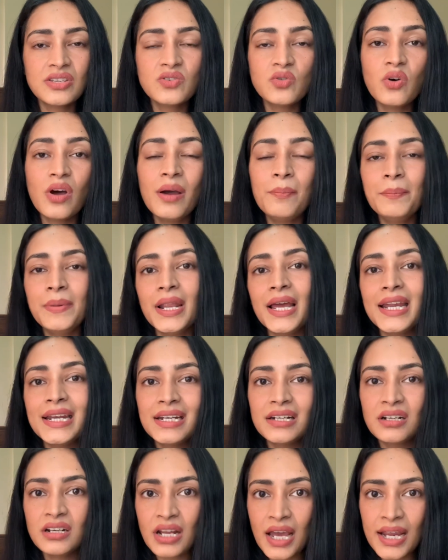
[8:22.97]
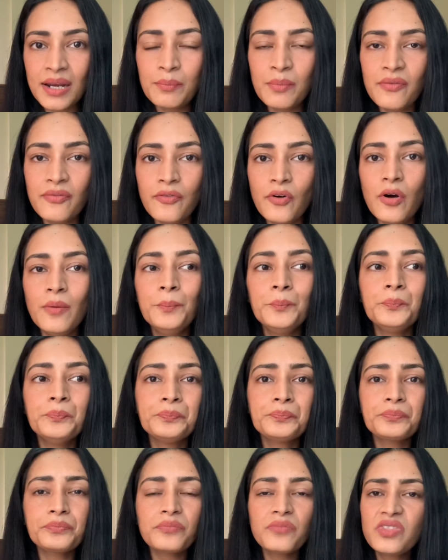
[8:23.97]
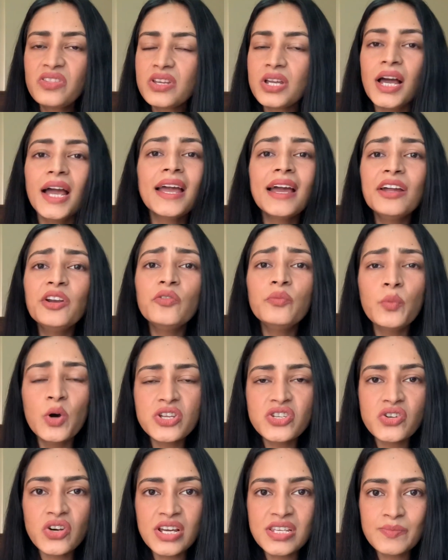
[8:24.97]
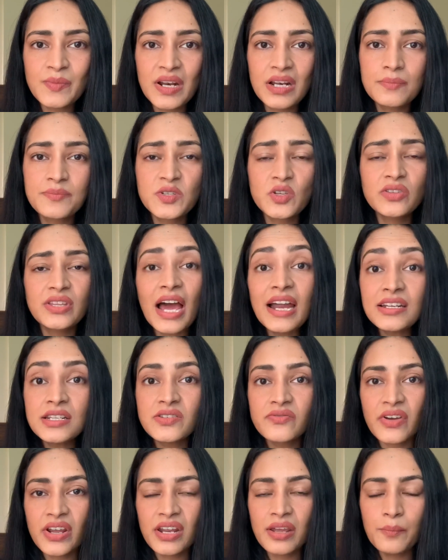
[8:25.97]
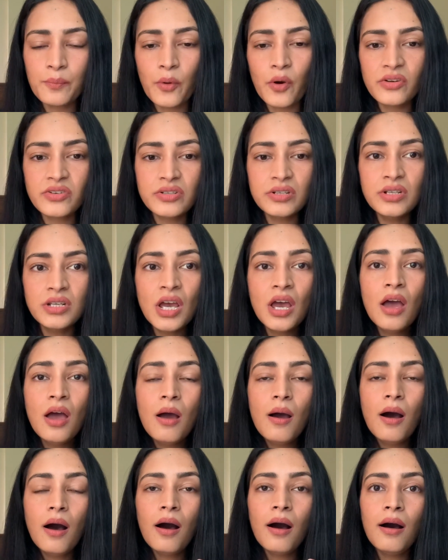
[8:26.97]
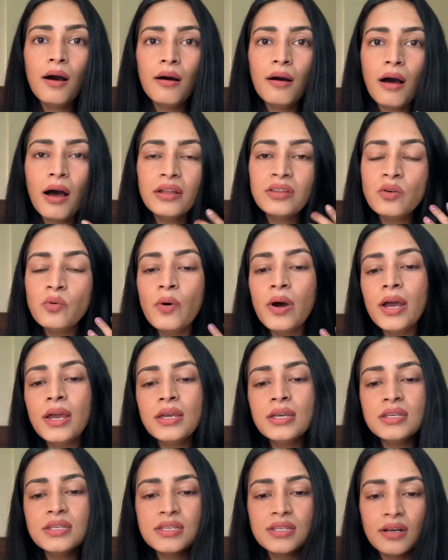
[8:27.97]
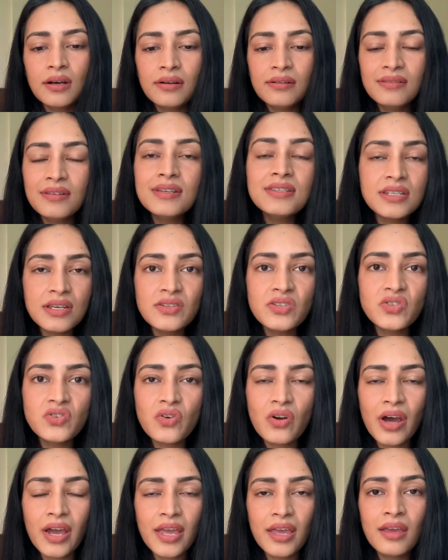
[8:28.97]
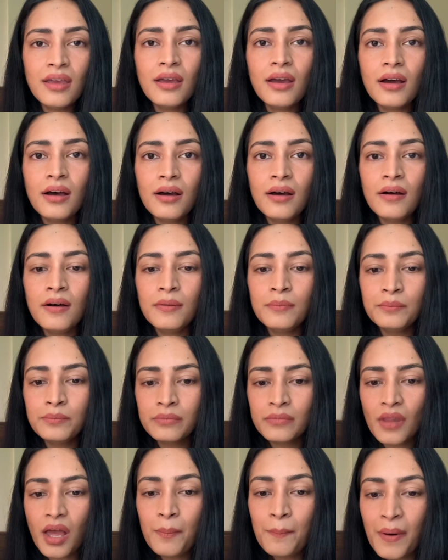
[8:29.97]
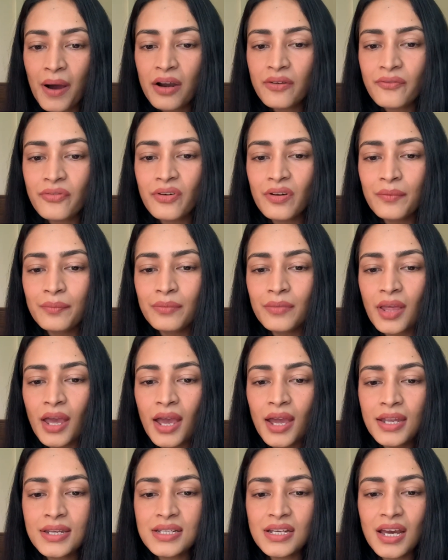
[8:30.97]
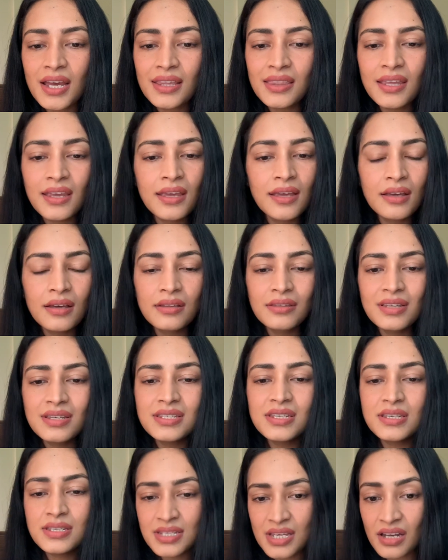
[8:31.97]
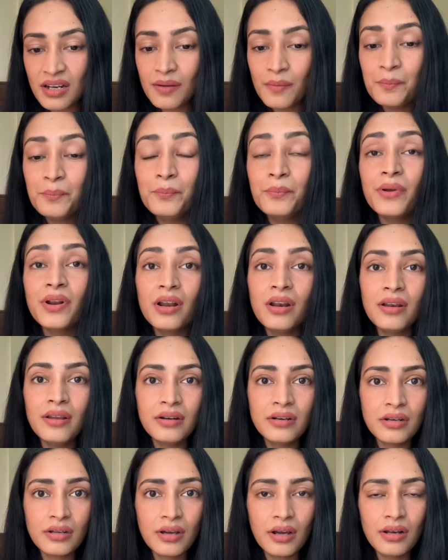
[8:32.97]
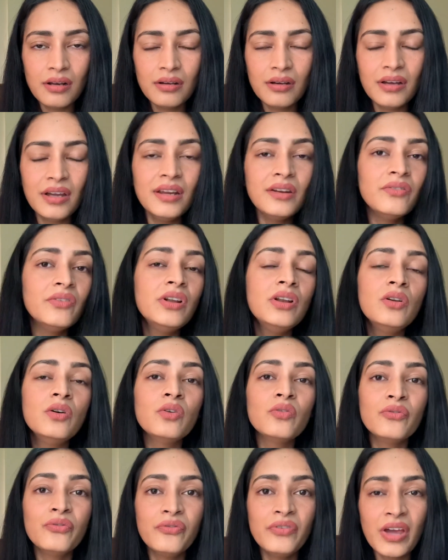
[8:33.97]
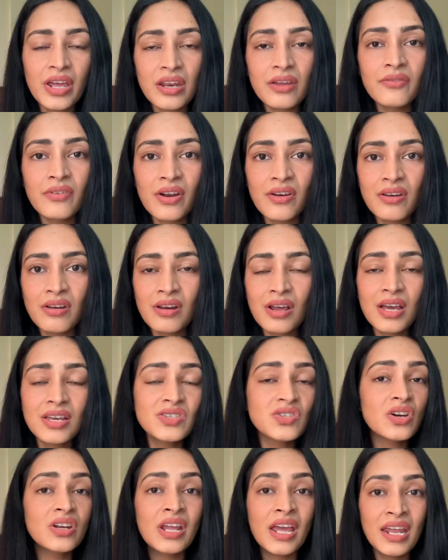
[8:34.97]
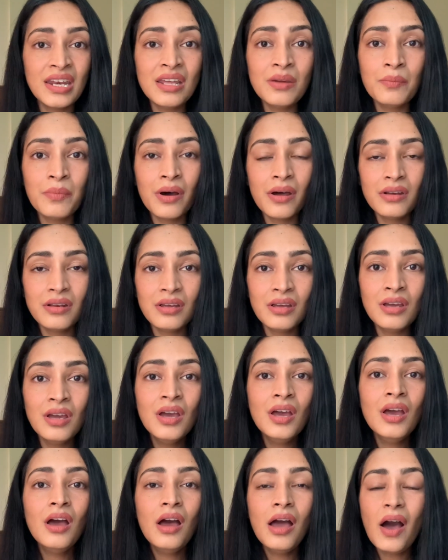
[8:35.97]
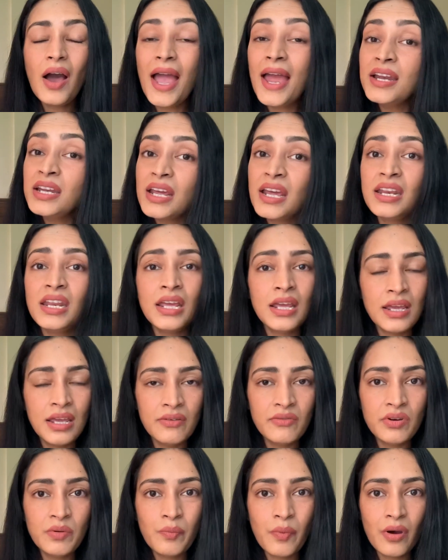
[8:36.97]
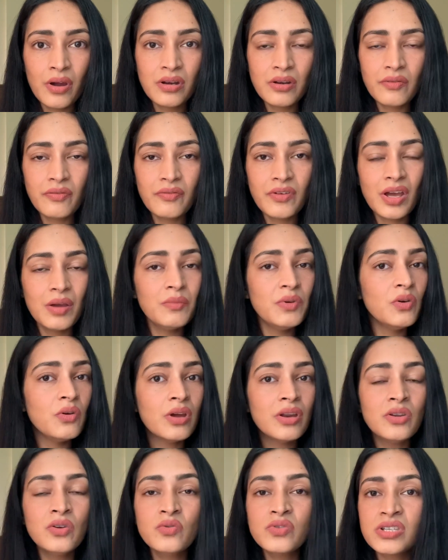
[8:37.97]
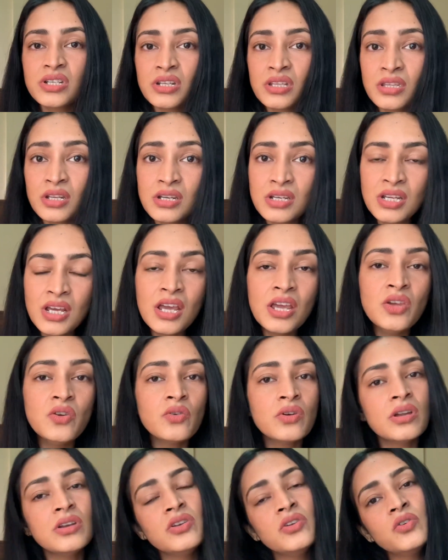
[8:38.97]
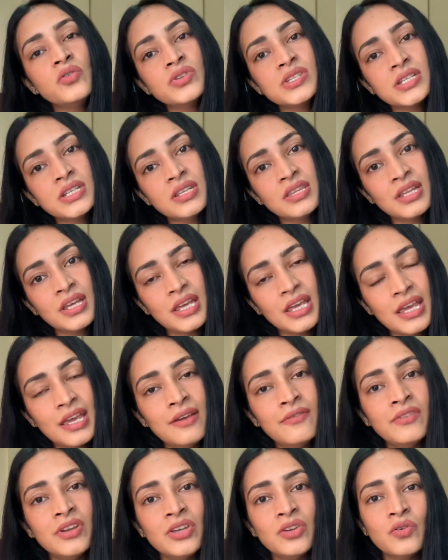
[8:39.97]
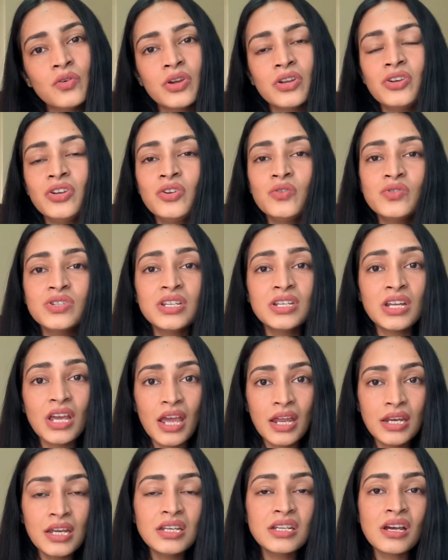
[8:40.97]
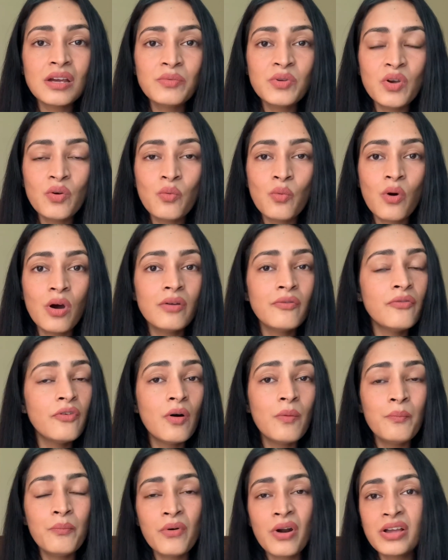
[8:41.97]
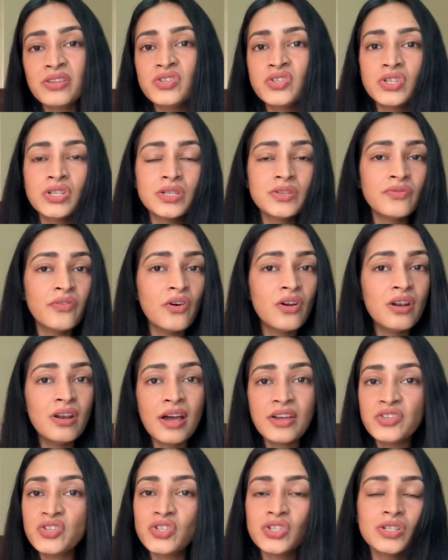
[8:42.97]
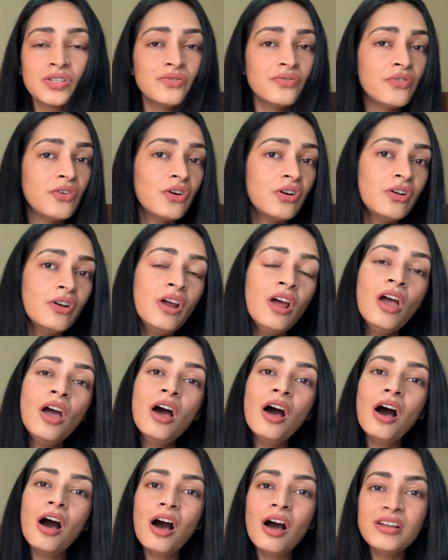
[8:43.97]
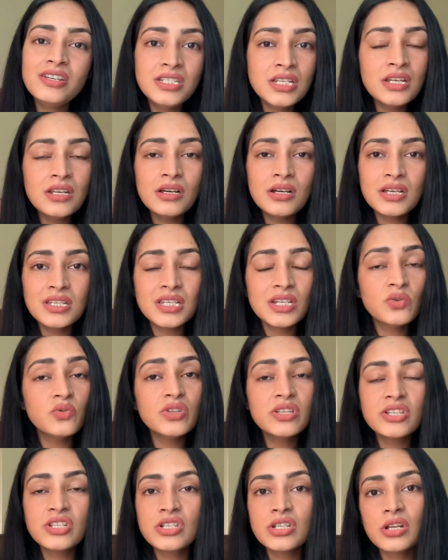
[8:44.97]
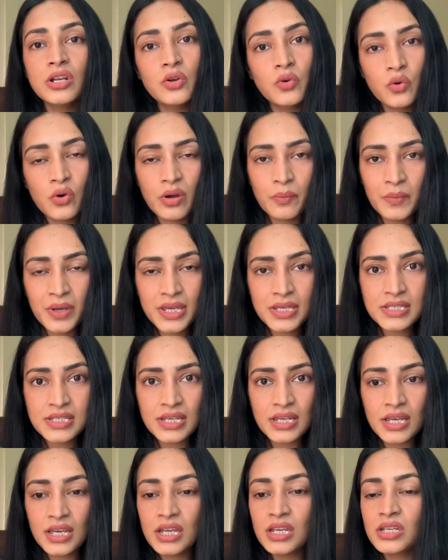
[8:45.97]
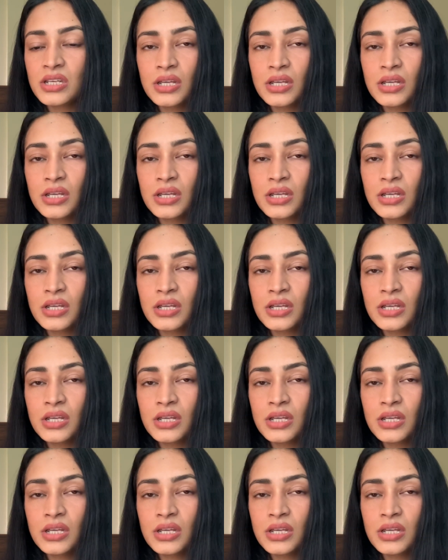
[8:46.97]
So I applied it the night before. I kind of moisturize my lips, so that is very important. Otherwise, this is drying. Apart from that, I think this is a brilliant color. It will look very nice on anybody at any given point of time. You can use it in the day, you can use it in the evening, you can use it anytime you want, for brunches, for lunches, for dinners. It will still look amazing.